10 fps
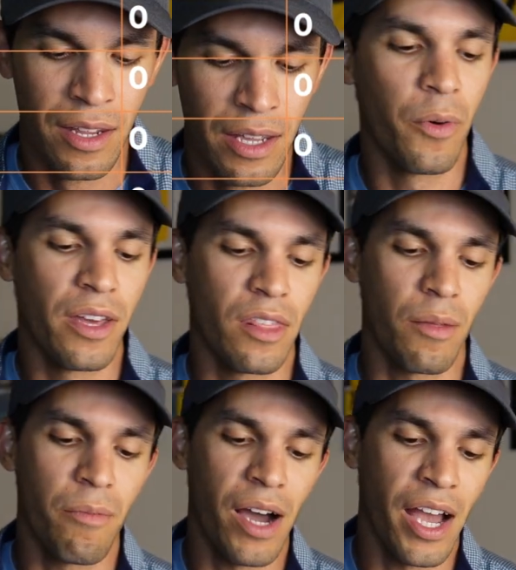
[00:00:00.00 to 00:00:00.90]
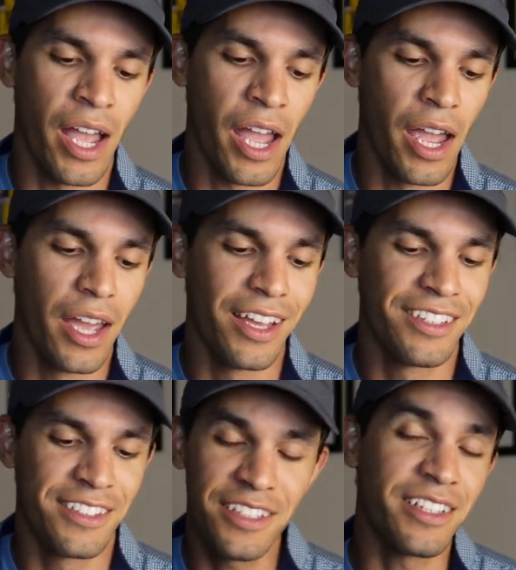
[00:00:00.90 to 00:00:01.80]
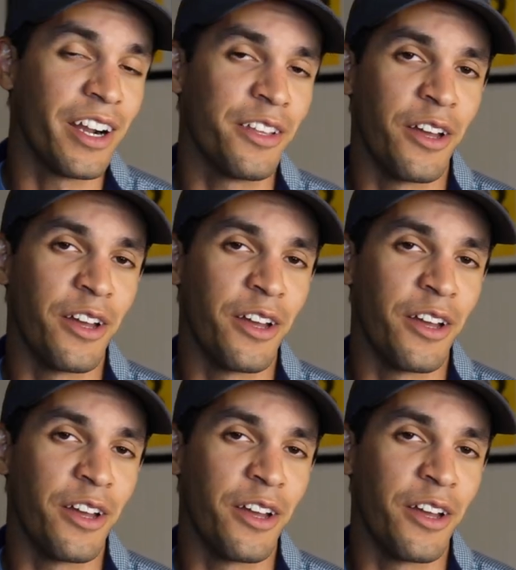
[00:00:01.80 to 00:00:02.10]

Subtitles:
With my 6-iron